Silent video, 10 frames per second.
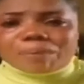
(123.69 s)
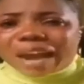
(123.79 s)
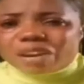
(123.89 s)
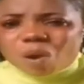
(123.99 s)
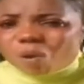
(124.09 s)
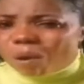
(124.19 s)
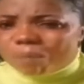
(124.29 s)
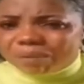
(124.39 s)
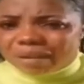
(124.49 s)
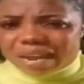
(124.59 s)
But I don't
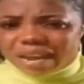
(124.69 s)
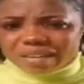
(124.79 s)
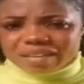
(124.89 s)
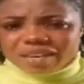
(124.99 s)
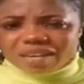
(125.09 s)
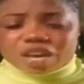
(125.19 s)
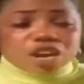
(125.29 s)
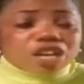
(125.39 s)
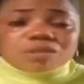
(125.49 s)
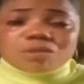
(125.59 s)
complain.
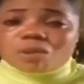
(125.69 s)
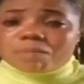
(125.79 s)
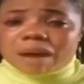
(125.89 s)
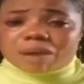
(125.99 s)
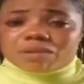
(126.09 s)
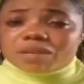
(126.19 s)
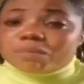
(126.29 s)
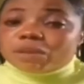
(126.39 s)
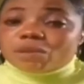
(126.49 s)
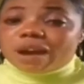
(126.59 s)
It's normal. He
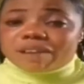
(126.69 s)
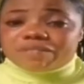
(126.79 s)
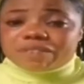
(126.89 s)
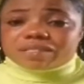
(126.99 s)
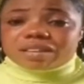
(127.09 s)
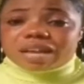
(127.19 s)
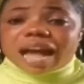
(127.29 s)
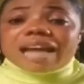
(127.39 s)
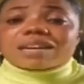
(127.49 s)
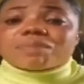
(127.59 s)
may not have it.
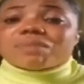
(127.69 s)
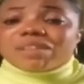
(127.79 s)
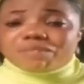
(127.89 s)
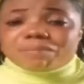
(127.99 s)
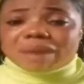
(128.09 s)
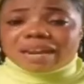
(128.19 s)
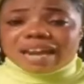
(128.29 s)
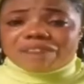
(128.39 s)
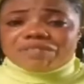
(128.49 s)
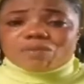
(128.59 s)
I keep living my
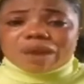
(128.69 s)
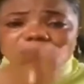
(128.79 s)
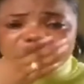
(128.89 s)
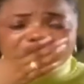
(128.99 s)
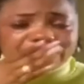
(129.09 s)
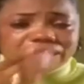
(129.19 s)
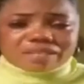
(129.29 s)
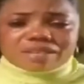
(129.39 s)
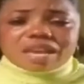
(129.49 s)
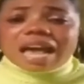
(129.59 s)
life the way I'm living
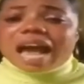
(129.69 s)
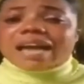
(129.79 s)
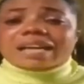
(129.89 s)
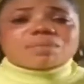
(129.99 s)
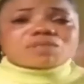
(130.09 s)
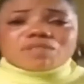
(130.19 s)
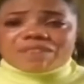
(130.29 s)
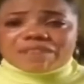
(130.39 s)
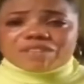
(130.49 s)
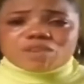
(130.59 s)
it. I keep
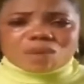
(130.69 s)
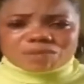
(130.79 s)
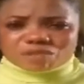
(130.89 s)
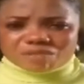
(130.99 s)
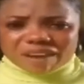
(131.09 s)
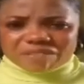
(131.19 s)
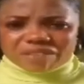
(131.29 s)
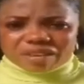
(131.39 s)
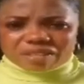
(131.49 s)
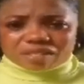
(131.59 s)
surviving the way I'm
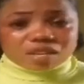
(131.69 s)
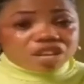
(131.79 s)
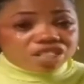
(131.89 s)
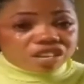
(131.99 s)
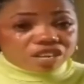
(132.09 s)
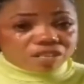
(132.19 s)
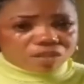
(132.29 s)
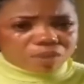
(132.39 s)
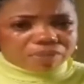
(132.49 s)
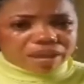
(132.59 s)
surviving it. It didn't
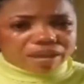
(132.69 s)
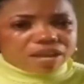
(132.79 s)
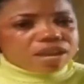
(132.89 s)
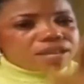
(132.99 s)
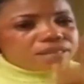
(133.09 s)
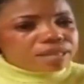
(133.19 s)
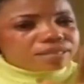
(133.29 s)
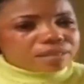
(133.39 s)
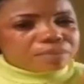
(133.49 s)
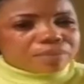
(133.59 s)
stop there. This
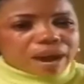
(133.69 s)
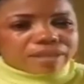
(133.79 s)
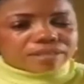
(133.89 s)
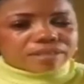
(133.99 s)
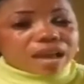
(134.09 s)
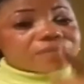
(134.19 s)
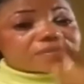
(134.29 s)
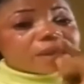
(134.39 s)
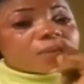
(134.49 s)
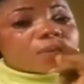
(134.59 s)
same Bright,
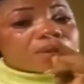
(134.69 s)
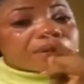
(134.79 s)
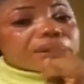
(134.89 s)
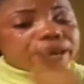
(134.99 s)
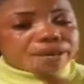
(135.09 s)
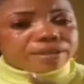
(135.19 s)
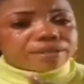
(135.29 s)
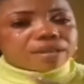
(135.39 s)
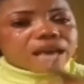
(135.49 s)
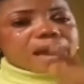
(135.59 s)
after 1 year,
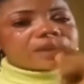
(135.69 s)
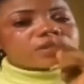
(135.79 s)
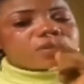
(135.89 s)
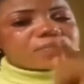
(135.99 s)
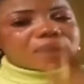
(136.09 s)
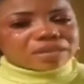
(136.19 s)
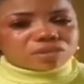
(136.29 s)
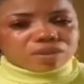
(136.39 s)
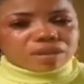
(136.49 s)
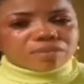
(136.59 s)
I returned back
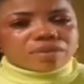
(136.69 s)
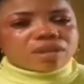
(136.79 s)
to him.